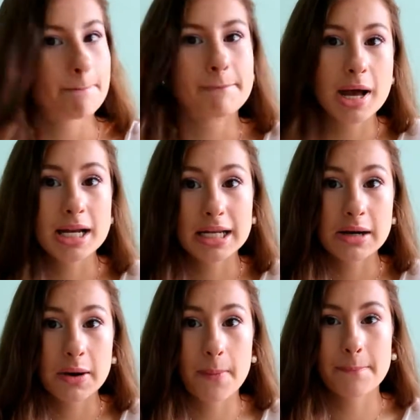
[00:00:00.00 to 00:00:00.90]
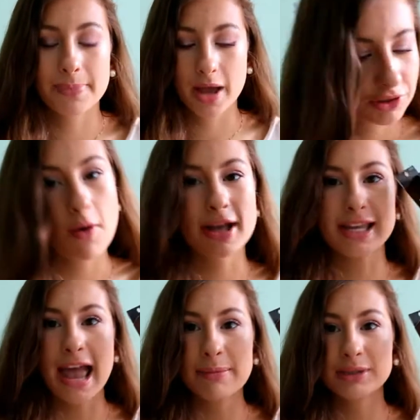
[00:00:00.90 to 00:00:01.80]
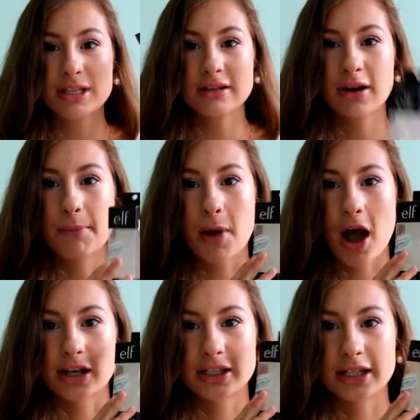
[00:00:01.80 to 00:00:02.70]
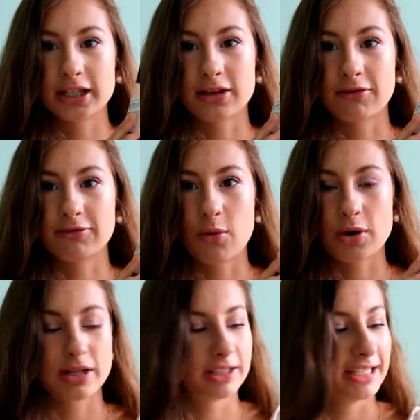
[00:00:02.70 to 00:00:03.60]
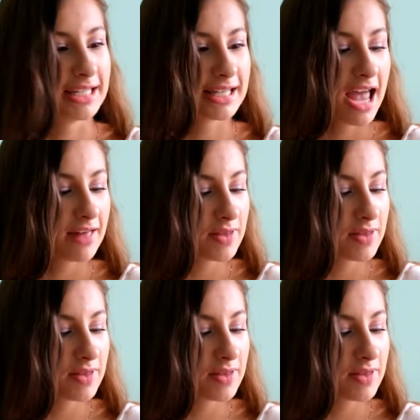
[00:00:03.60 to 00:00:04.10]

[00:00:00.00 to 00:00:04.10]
But I don't know. So I kept the little boxes for these.